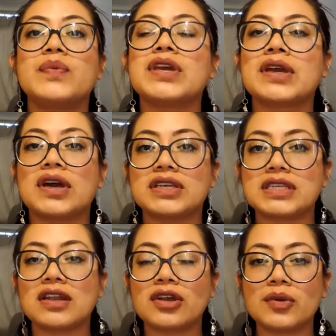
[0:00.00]

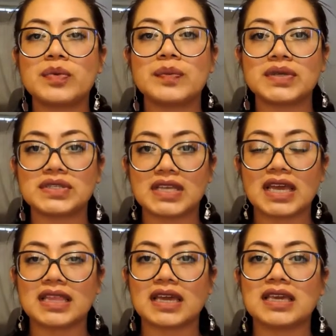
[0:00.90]
because a lot of people
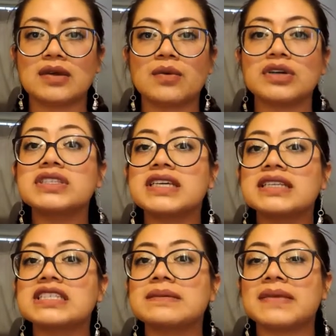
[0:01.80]
said that he
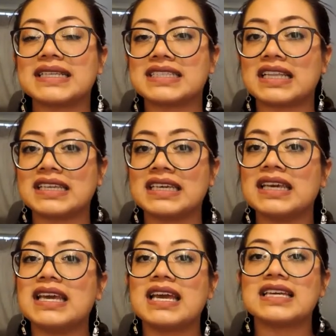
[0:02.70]
wasn't mentally
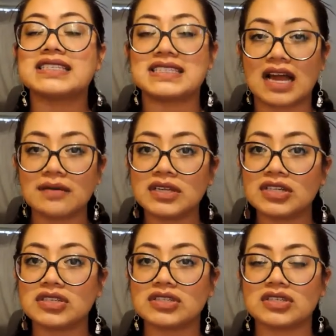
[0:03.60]

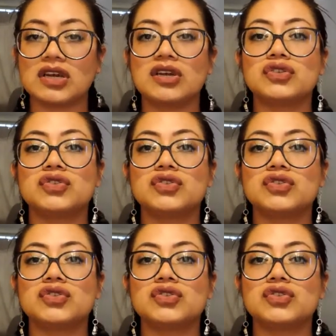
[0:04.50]
established